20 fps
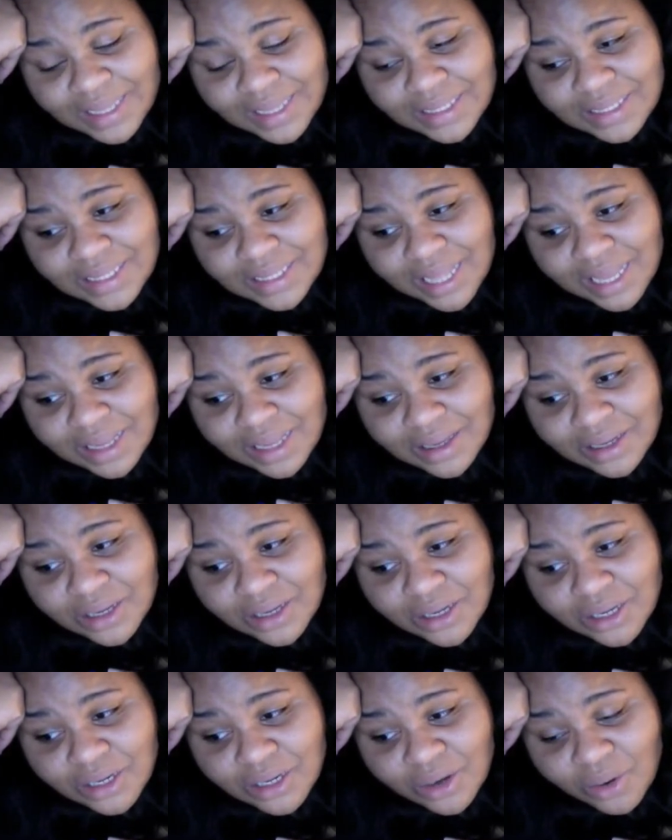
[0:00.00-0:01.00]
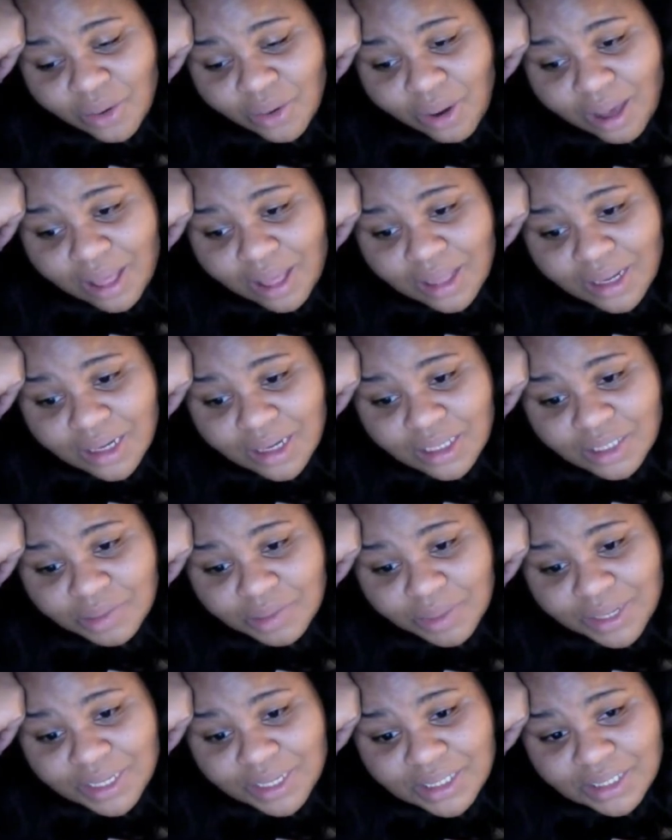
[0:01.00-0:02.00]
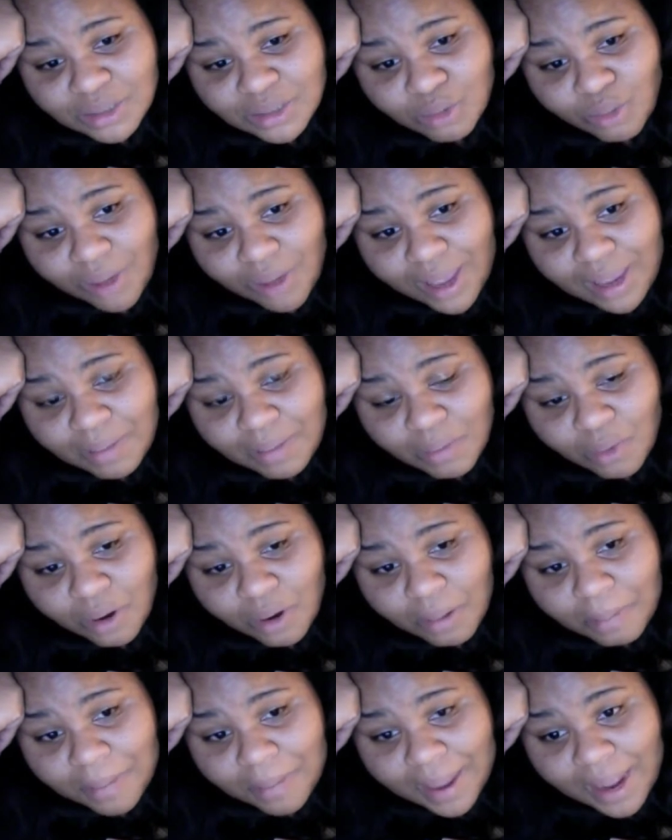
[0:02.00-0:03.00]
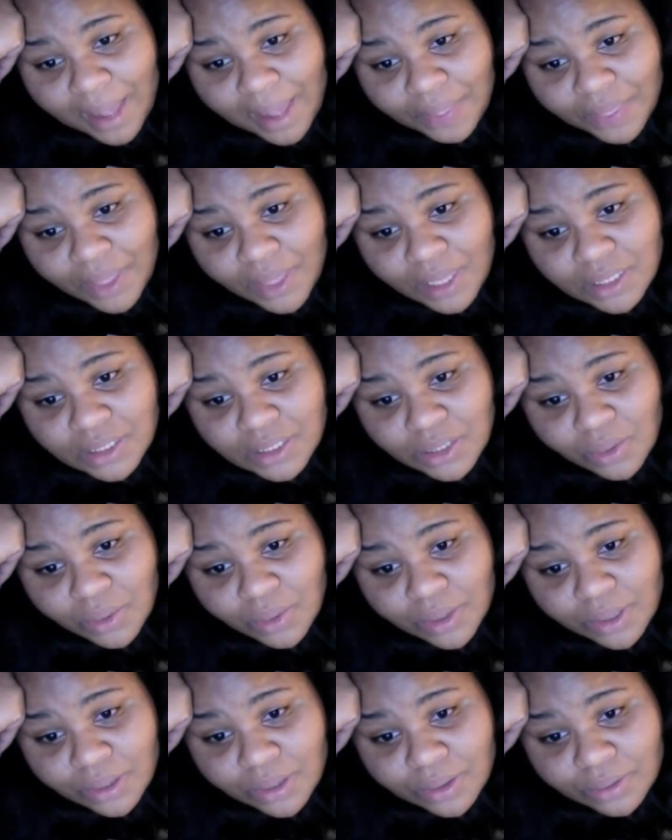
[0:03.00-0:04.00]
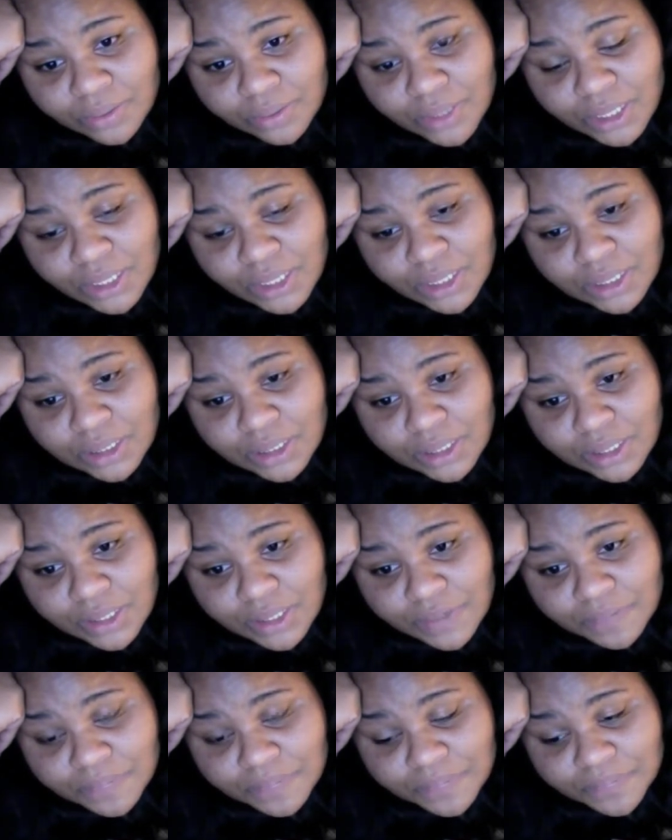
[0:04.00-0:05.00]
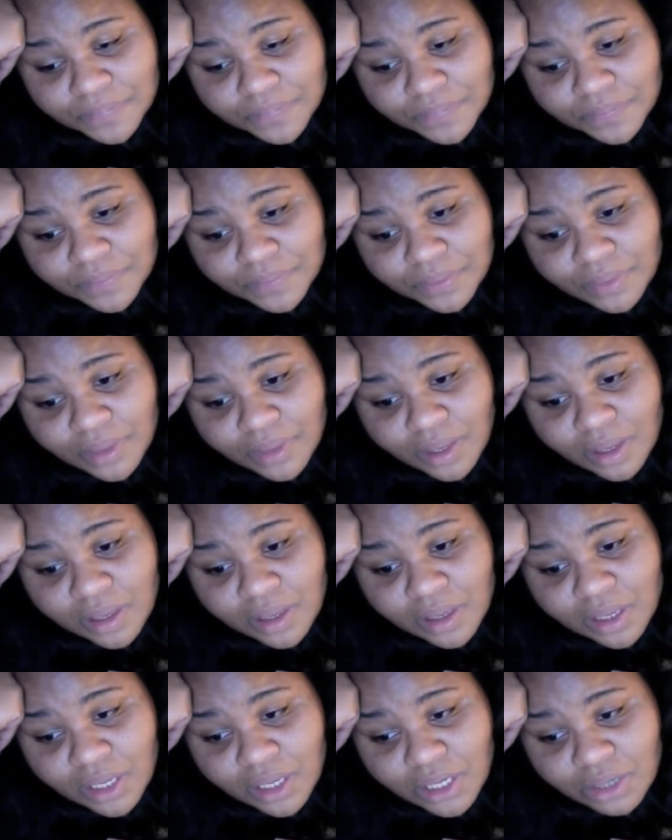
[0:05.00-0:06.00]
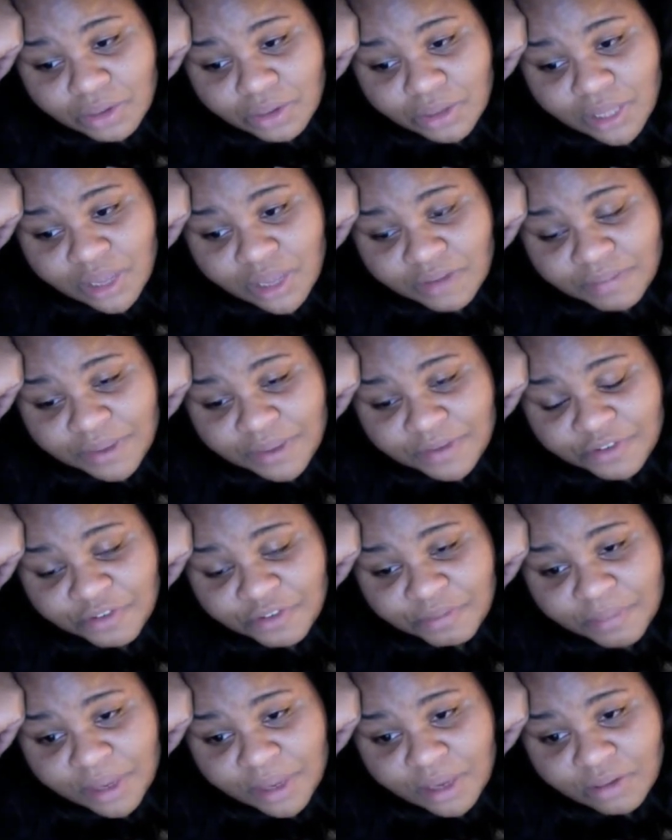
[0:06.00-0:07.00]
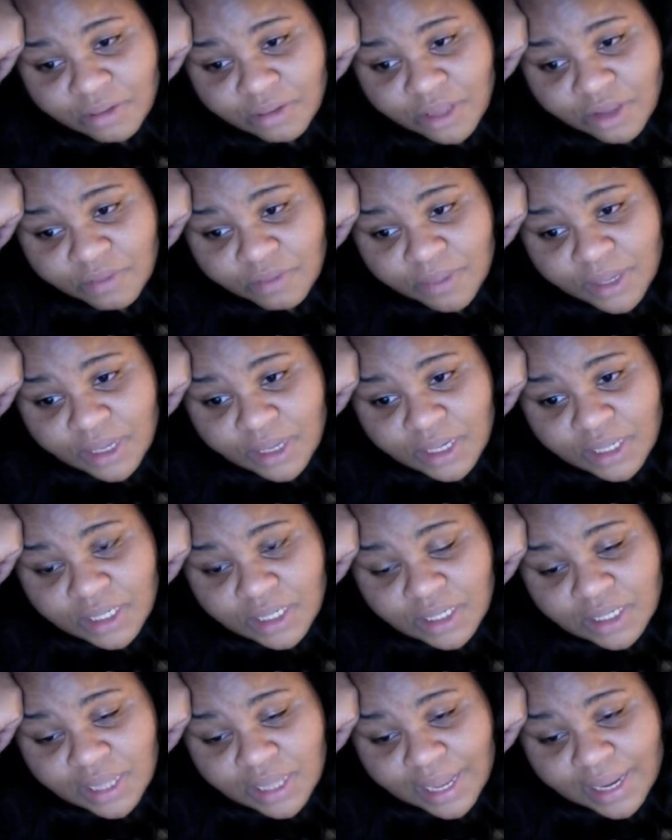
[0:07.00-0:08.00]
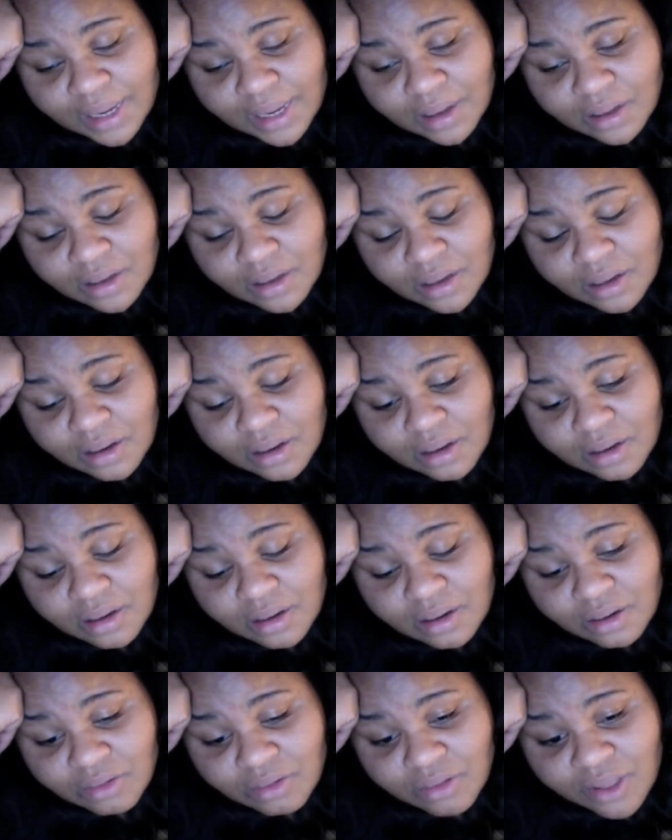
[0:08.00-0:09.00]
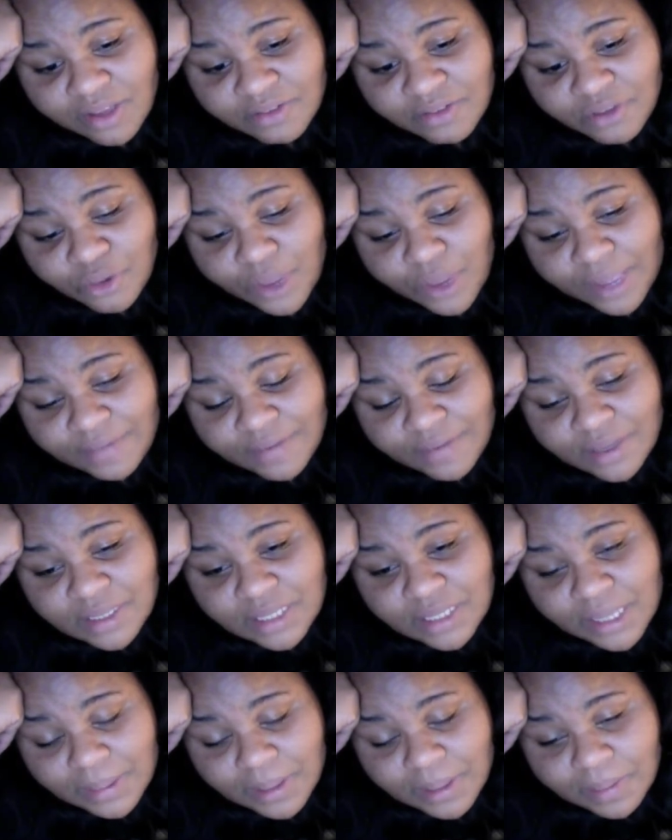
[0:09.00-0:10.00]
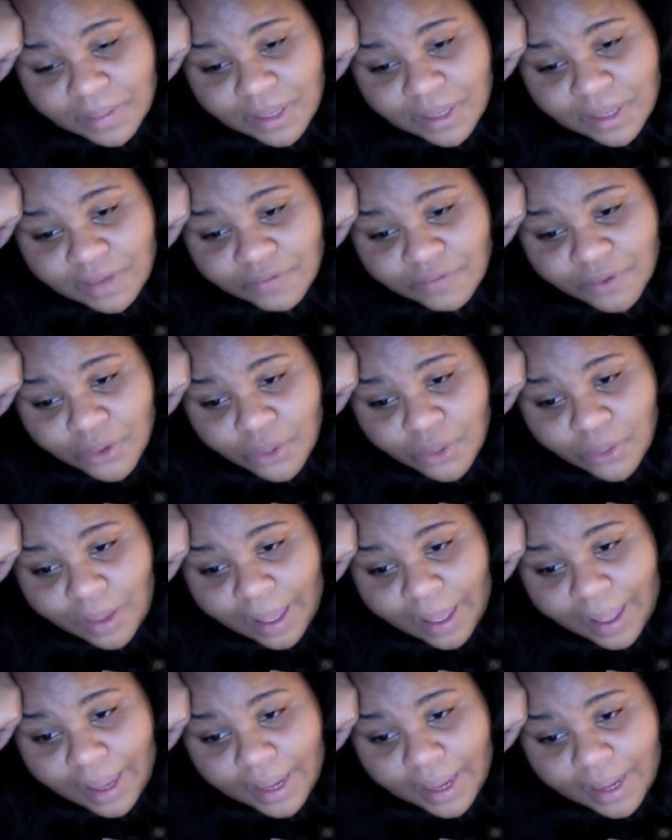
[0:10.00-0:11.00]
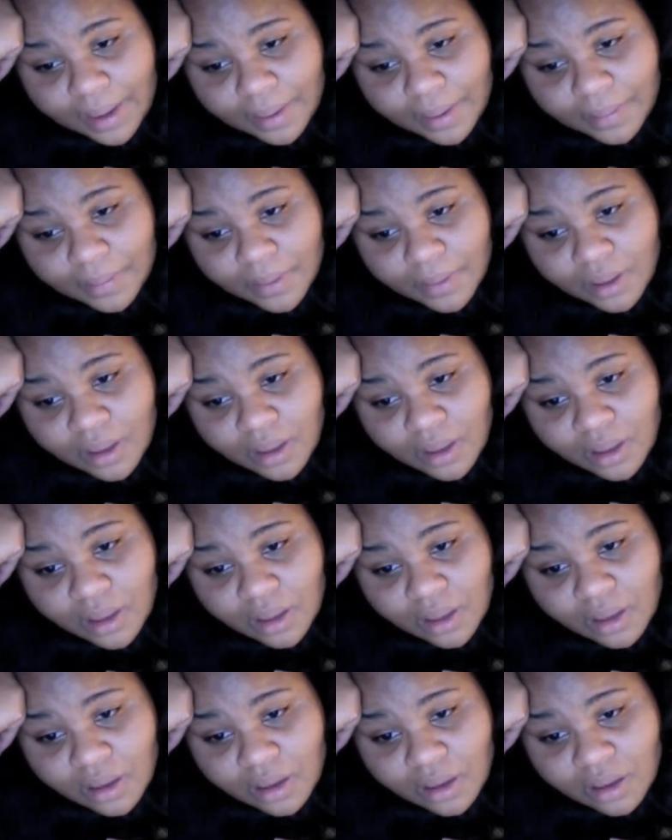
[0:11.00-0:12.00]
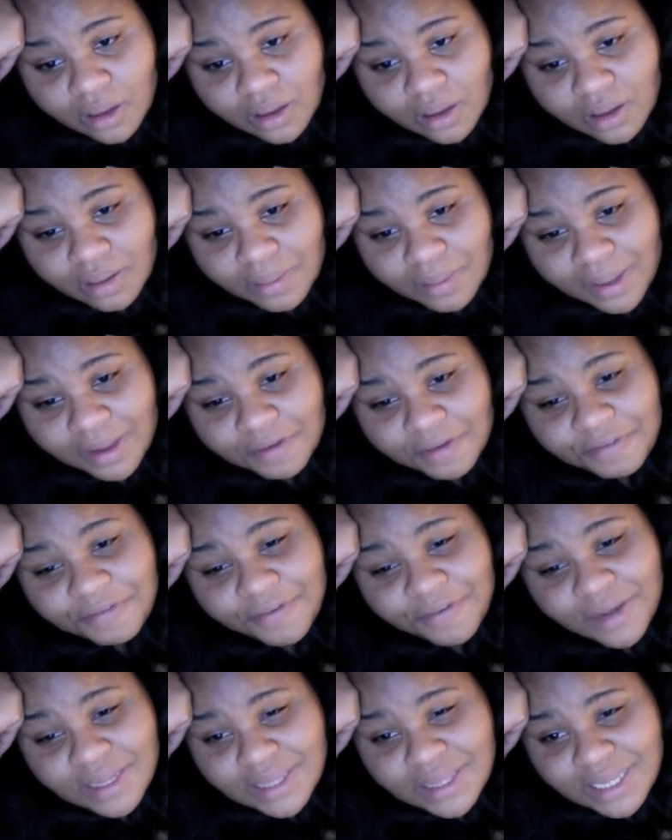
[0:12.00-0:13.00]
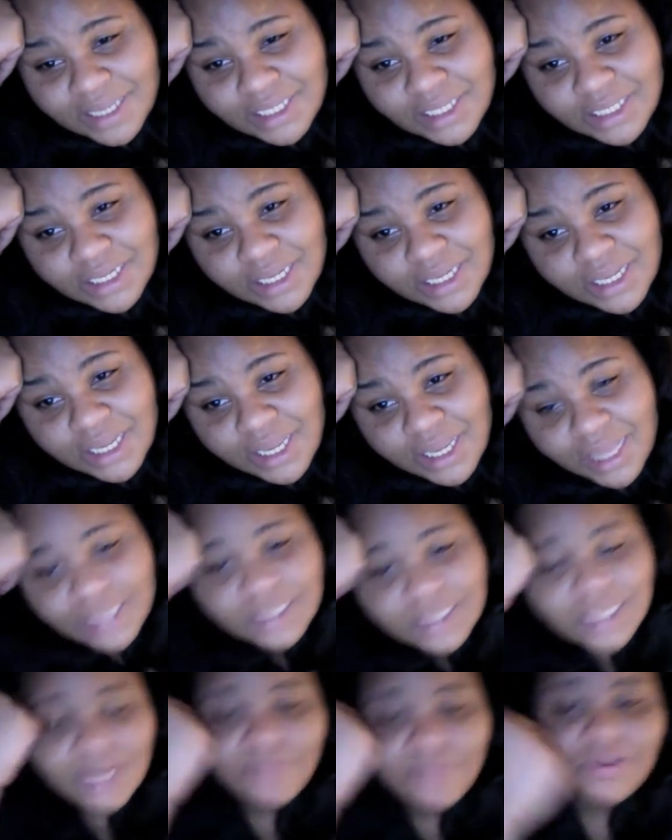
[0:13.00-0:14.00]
like good qualities, but it's way more bad things going on than good. You love me for me. You love me you have accepted me for who I am. Man, fuck that shit. He hasn't even